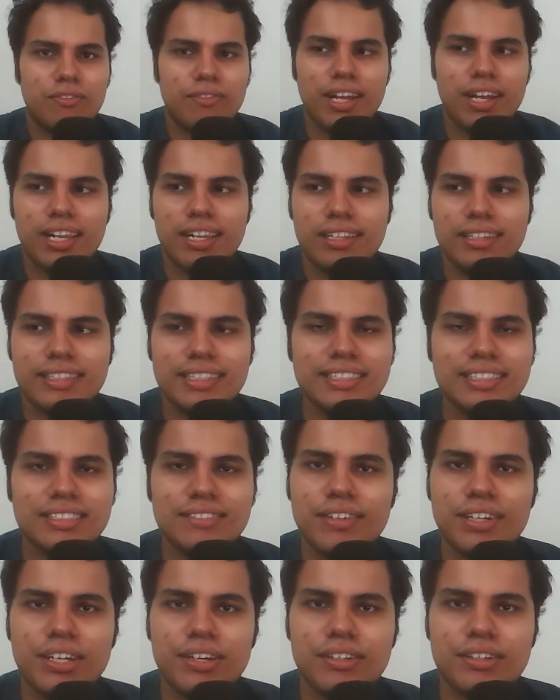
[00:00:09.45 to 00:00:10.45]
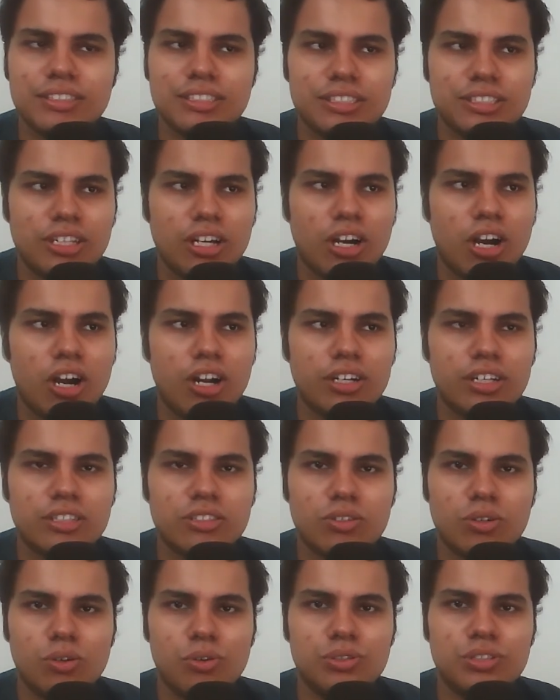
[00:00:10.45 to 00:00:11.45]
Well, this video is not a
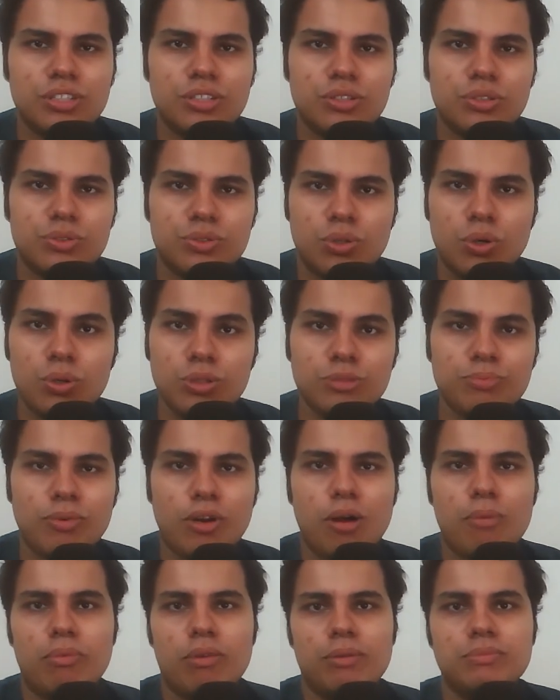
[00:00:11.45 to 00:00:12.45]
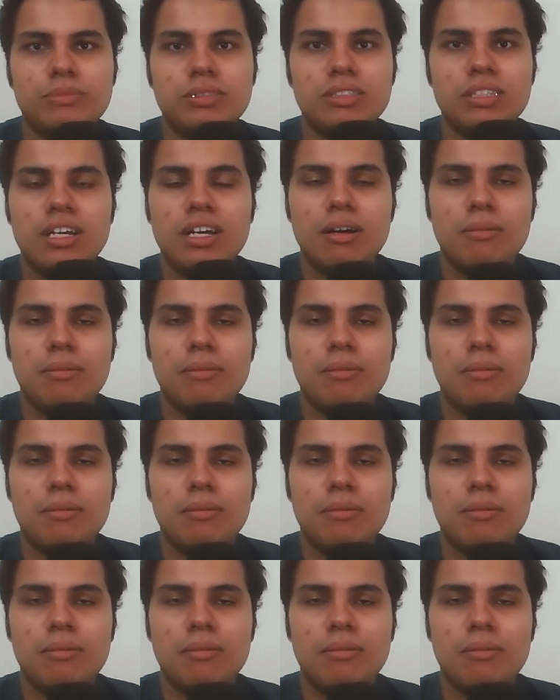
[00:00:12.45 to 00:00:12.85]
solution to those problems,